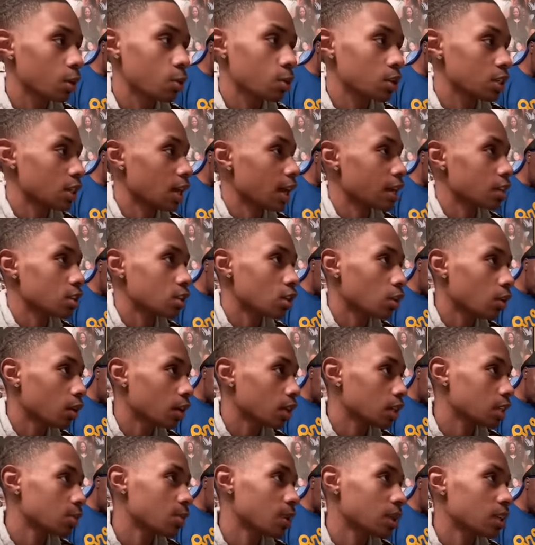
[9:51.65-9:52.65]
It was like so
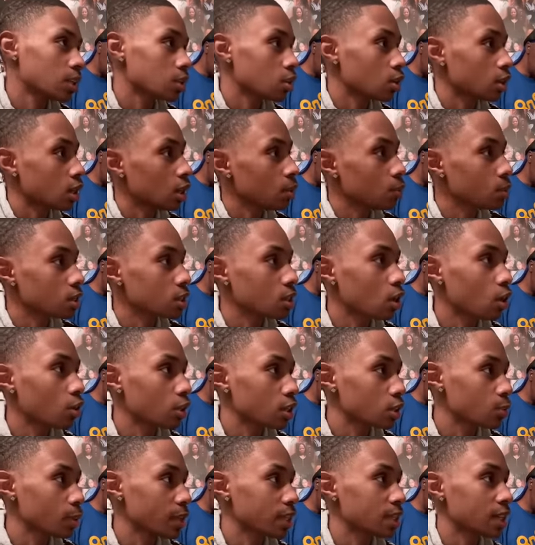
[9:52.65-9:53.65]
unexpected. So he was on
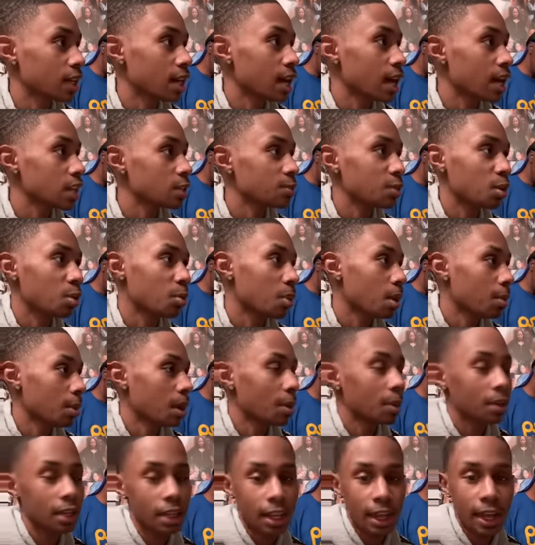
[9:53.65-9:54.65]
his way to the hospital. My
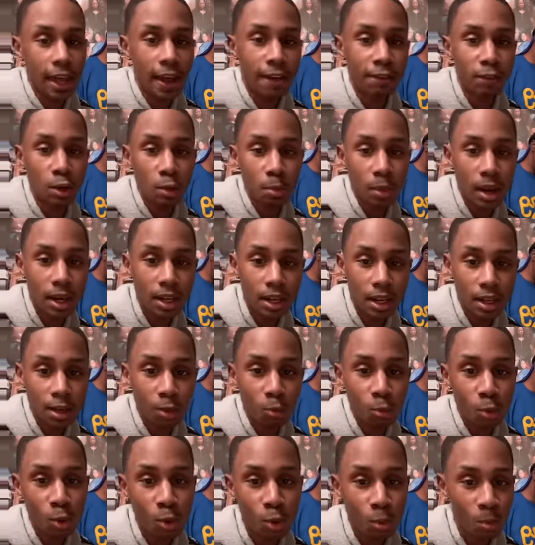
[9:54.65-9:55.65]
mama didn't have nobody in
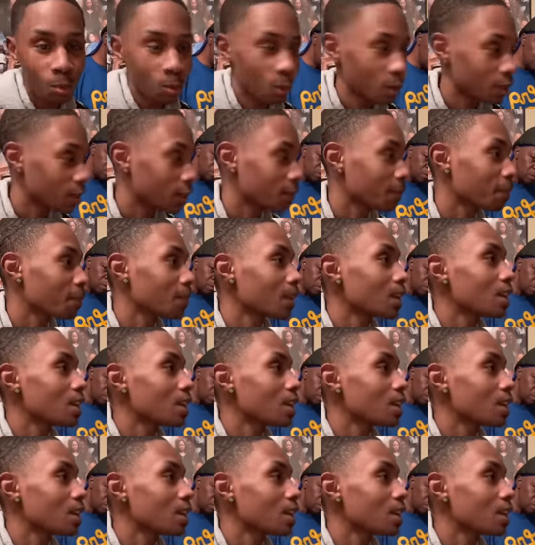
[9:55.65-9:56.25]
the room with her.